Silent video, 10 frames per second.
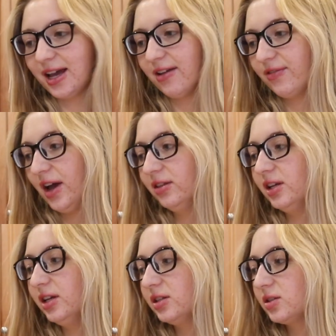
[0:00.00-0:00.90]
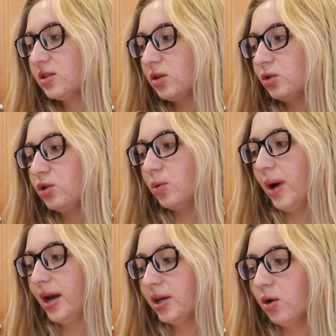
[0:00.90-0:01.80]
I found this
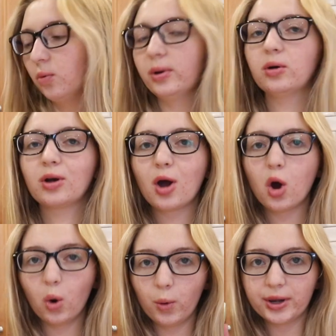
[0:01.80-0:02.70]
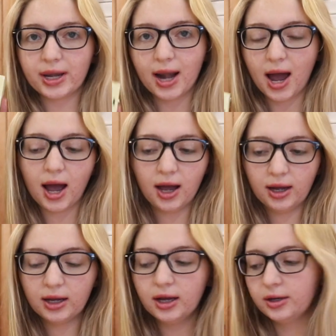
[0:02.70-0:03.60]
Chobani oat milk oat
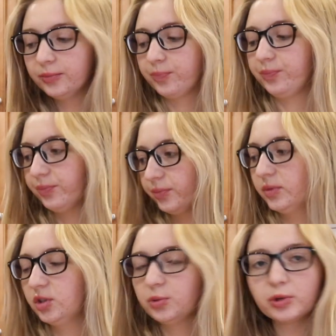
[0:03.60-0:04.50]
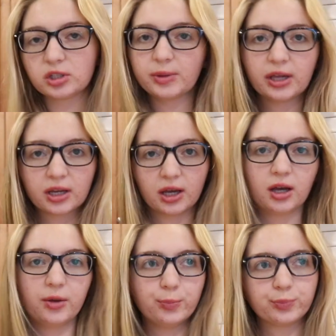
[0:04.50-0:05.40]
nog. It's supposed to be like
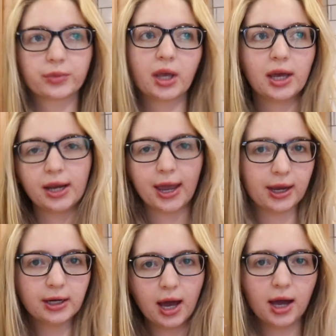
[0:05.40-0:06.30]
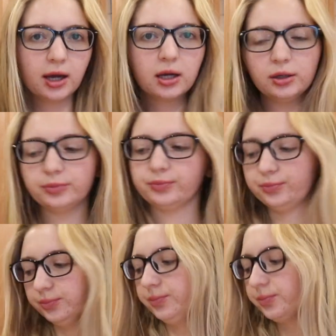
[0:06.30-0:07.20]
an eggnog,
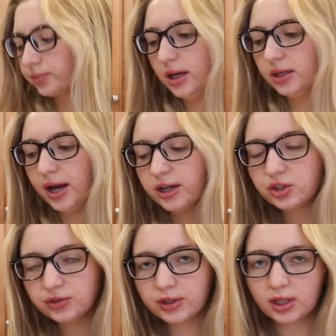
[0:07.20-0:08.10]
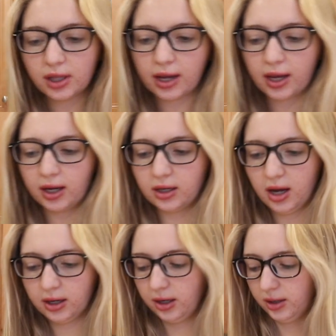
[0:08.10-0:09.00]
and I actually really like
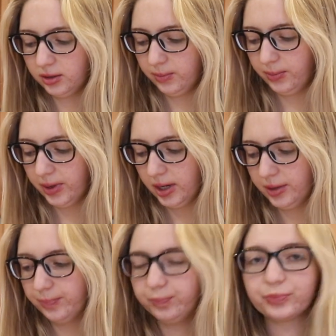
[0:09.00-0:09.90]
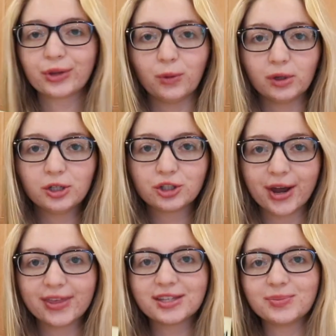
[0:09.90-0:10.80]
eggnog, but I wanted to
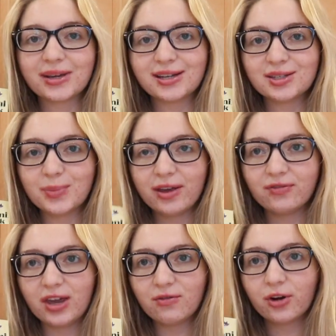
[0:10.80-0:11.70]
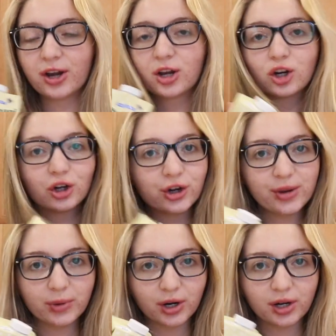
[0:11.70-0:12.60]
try this because my favorite
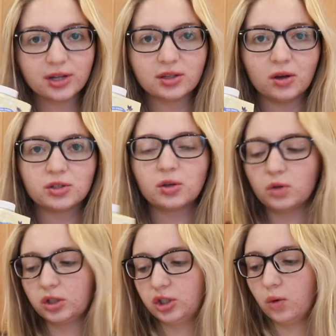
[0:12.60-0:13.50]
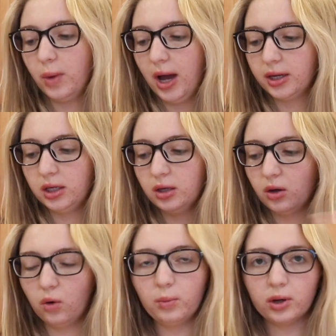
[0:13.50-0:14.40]
creamer is also the Chobani
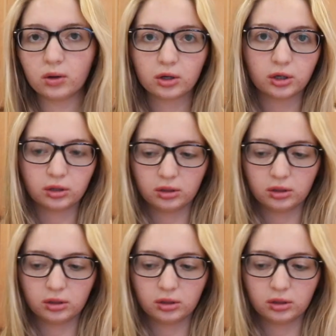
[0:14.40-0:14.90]
oat milk